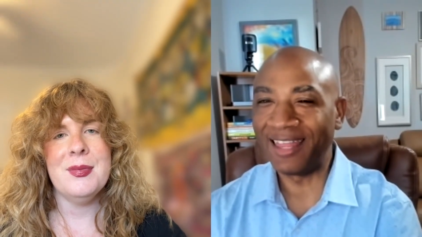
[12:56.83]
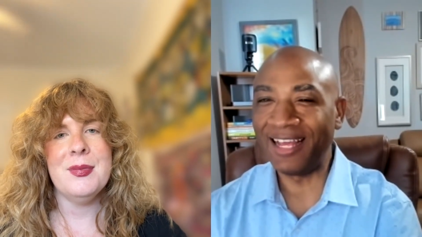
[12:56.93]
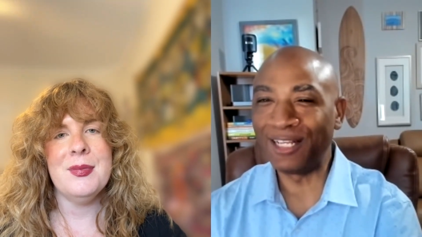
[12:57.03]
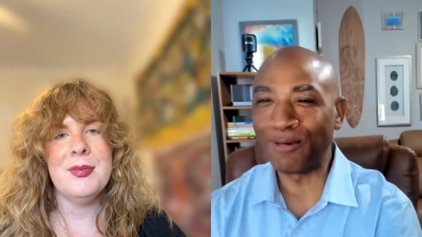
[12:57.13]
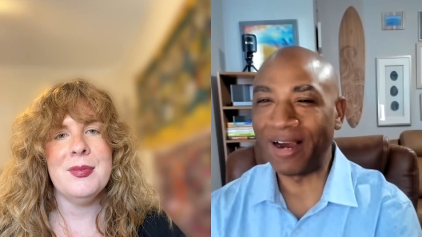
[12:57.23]

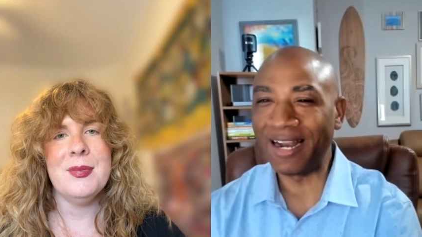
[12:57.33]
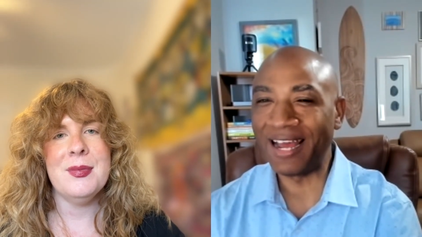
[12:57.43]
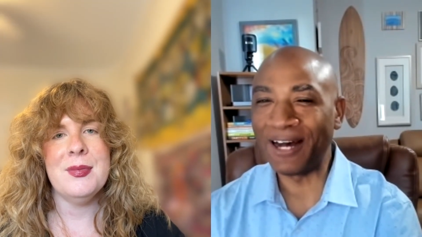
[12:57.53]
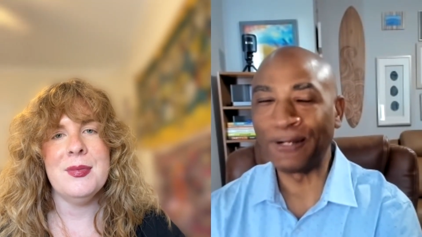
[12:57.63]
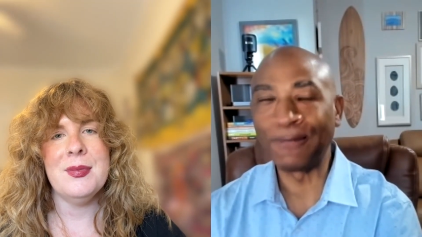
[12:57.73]
Speaker 1: things right
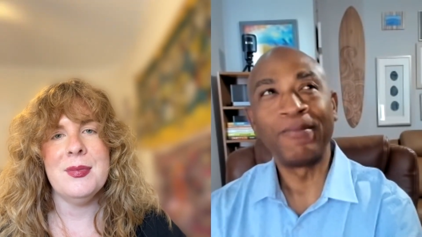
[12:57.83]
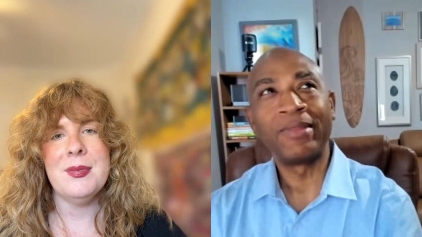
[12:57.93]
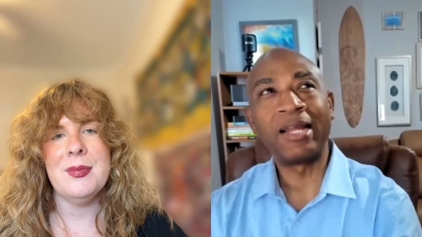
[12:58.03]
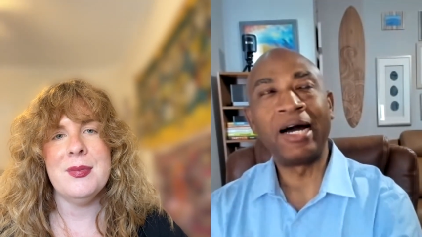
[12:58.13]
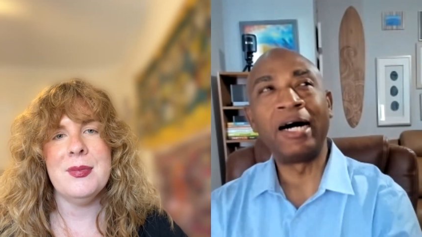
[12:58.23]
now.
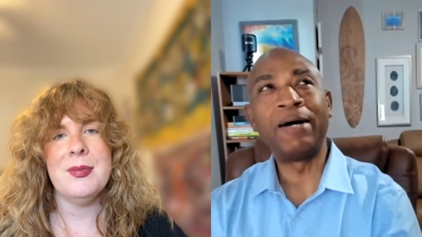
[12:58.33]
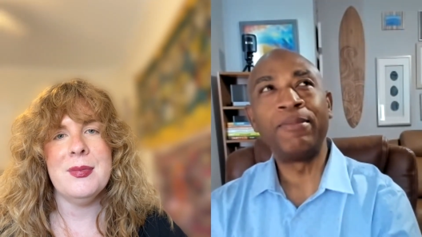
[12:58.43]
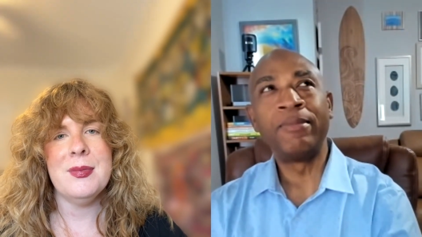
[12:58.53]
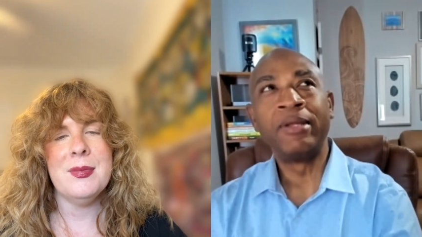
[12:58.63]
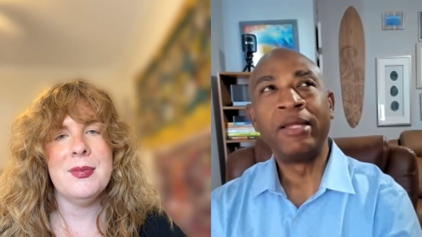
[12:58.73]
Mm-hmm. Uh,
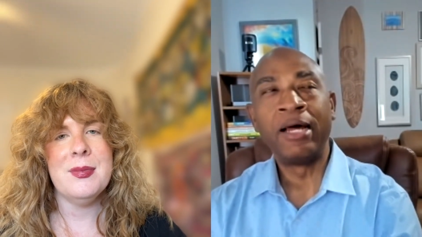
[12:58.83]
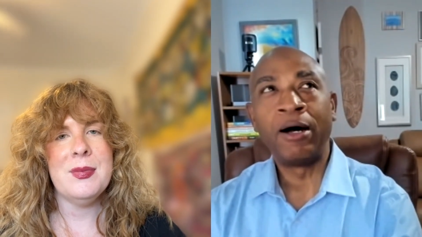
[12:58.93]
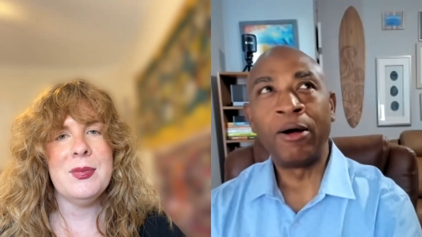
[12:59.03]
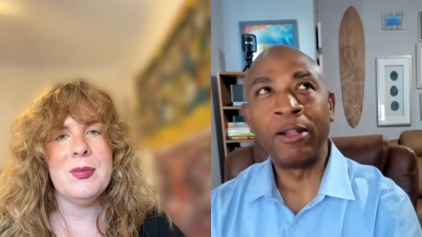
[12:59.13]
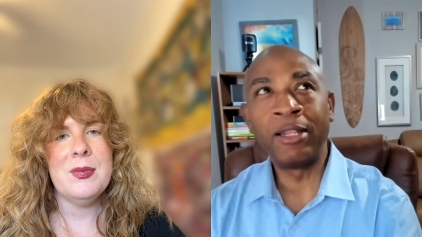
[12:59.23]

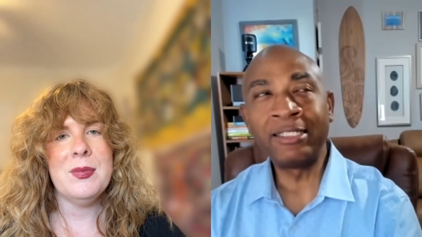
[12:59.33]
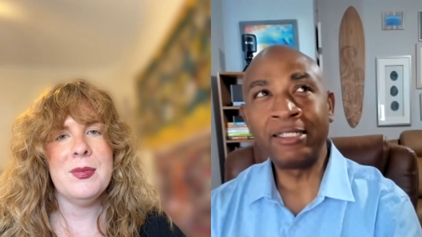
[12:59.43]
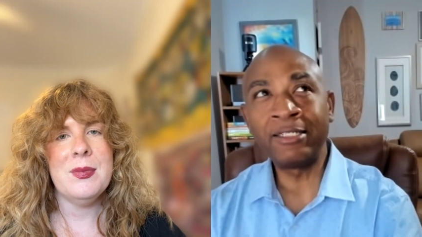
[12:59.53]
let's,